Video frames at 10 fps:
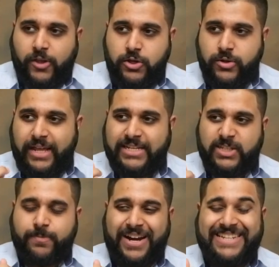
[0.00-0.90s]
You do get that
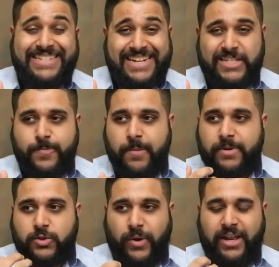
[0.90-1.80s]
spicy aspect,
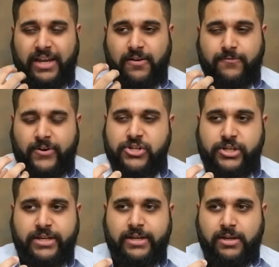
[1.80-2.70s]
but it's quite like a
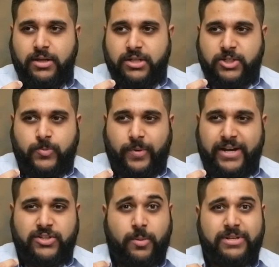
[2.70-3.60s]
freshy
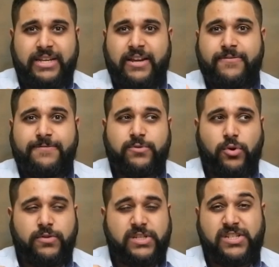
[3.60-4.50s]
spice. So I'm going to say
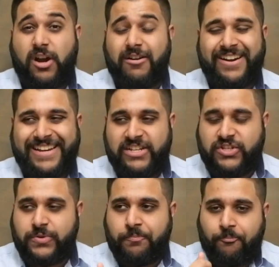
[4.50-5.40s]
sort of star
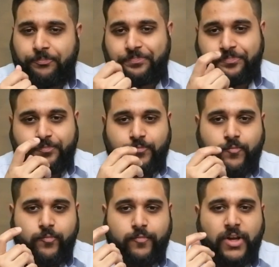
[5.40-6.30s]
anise,
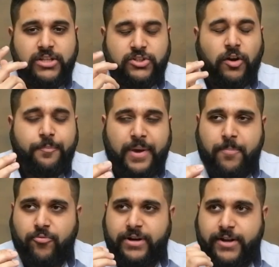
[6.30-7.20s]
soft
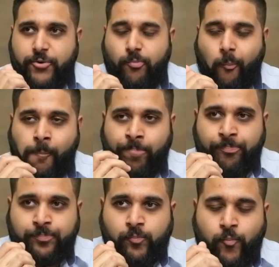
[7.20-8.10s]
peppery note.
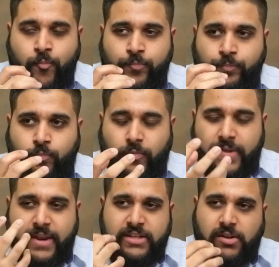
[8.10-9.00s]

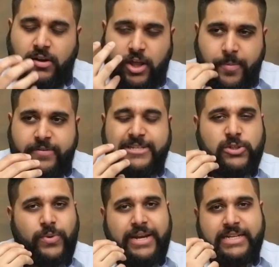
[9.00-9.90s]
And then it's got a little bit of a
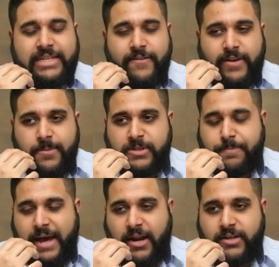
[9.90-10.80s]
sweetness that envelops the
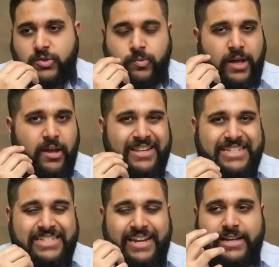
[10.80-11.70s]
palate as well. And
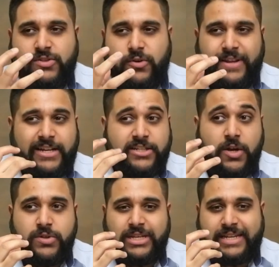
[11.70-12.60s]
this is like sort of like a
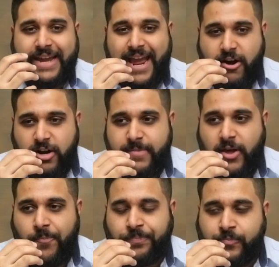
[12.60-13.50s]
toasted
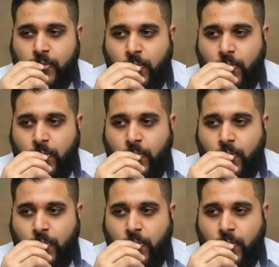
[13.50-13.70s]
caramel.